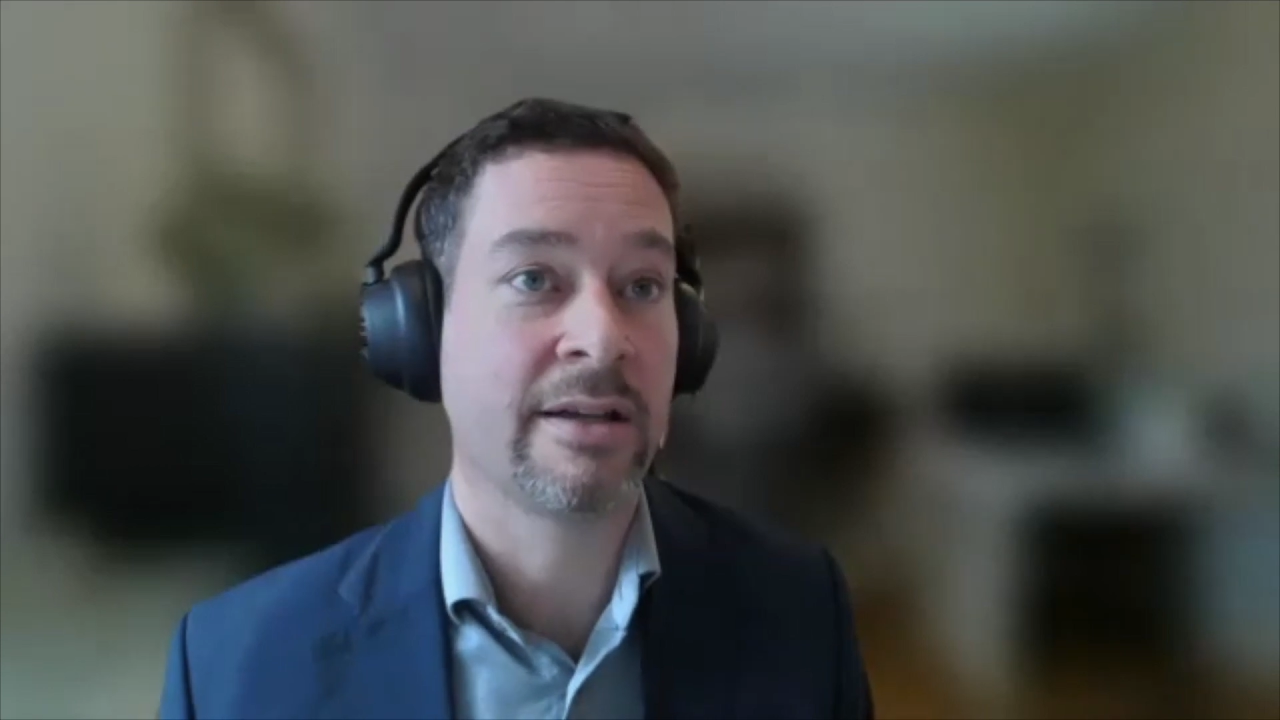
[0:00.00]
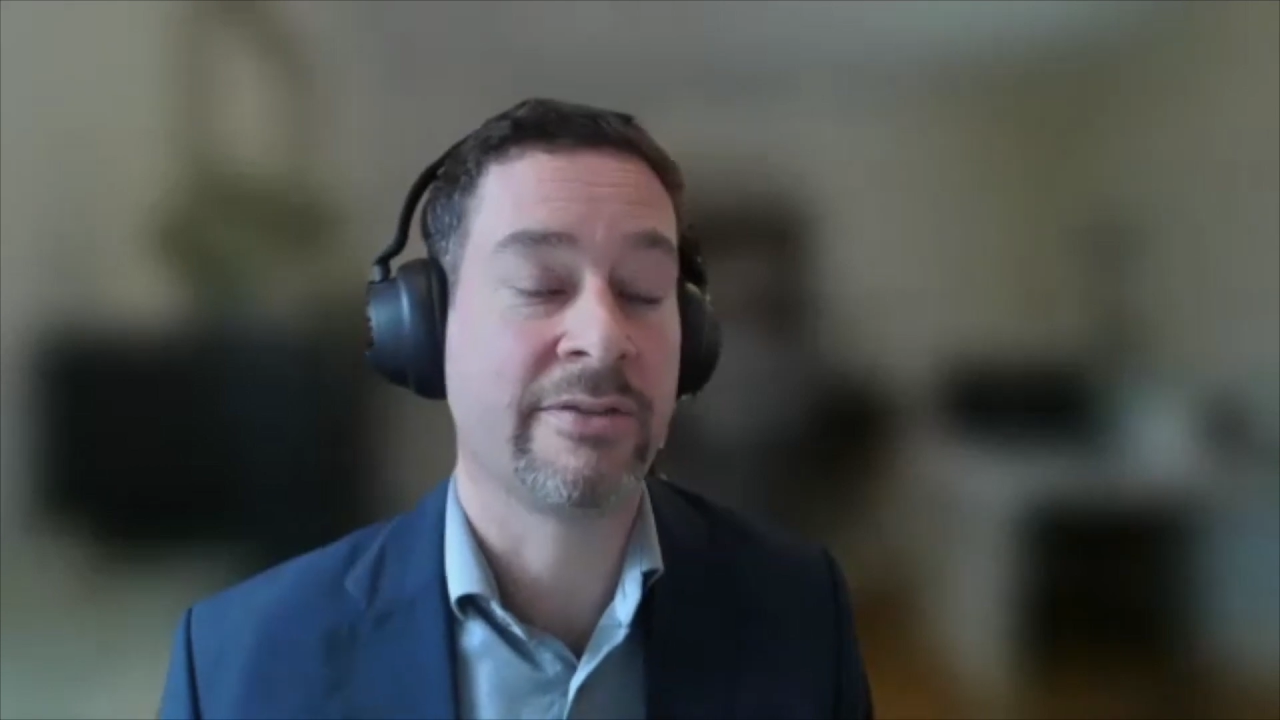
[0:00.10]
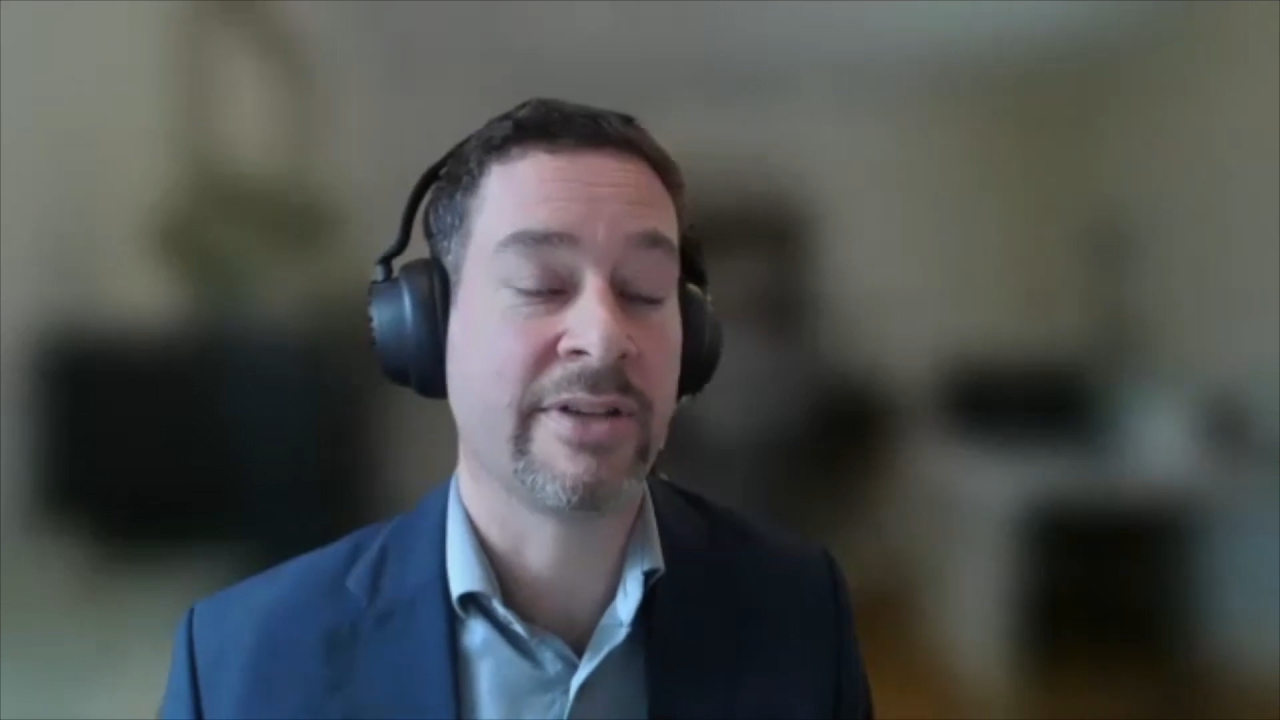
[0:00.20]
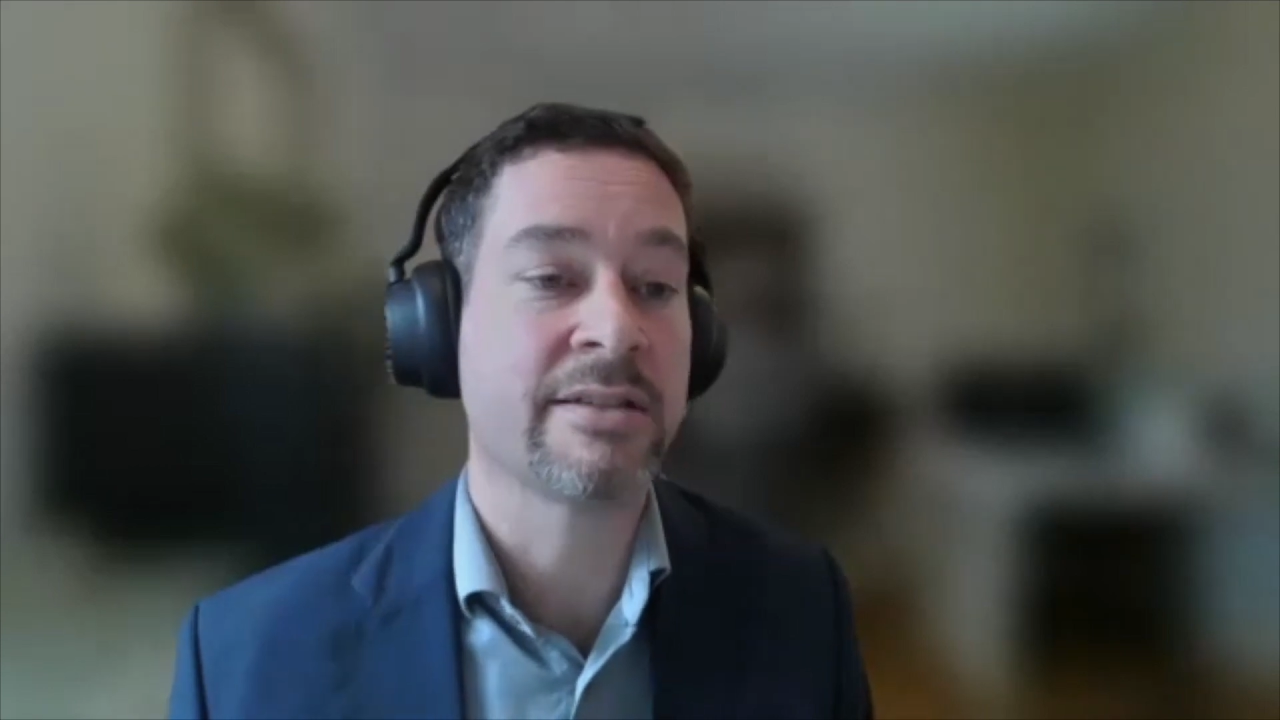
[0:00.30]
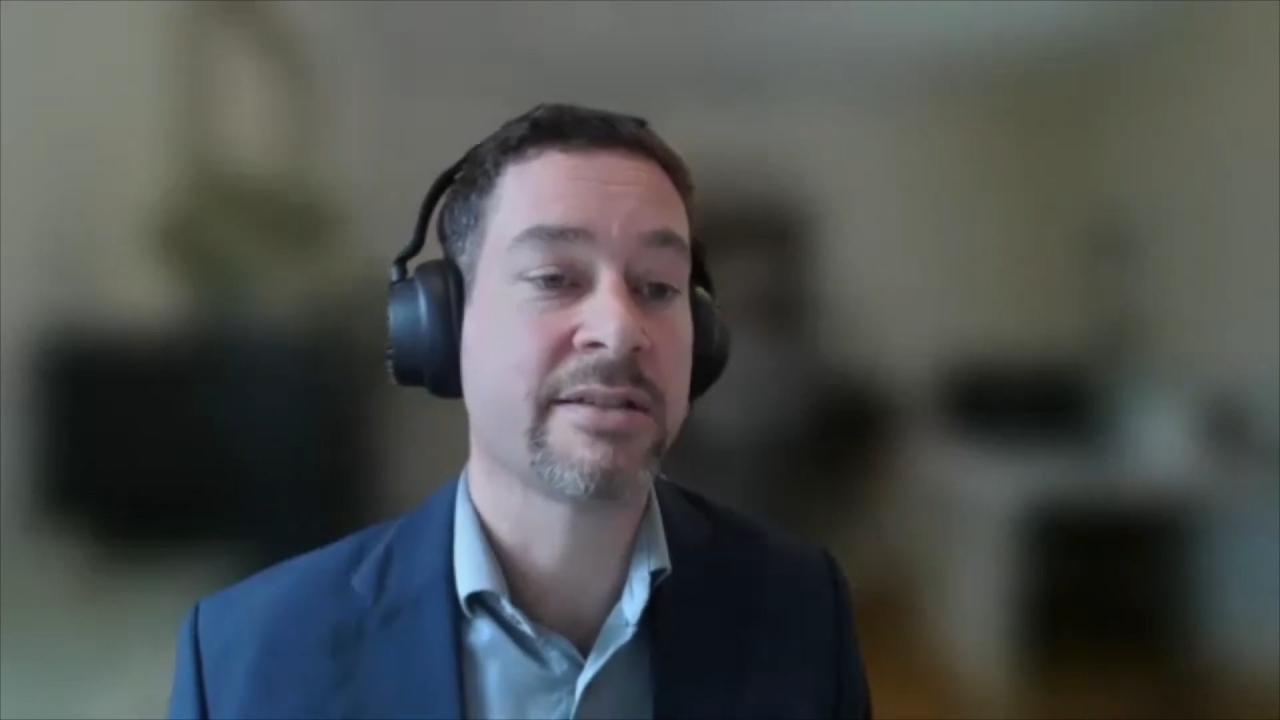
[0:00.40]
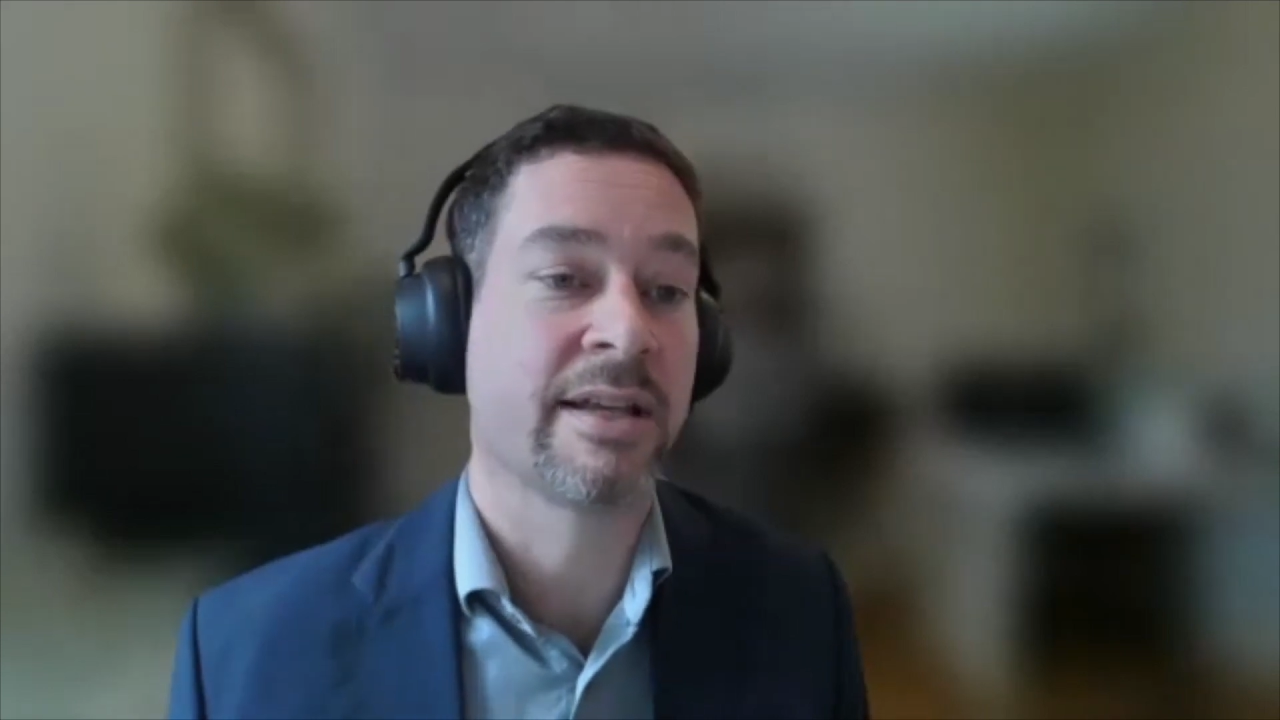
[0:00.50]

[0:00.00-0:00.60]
event,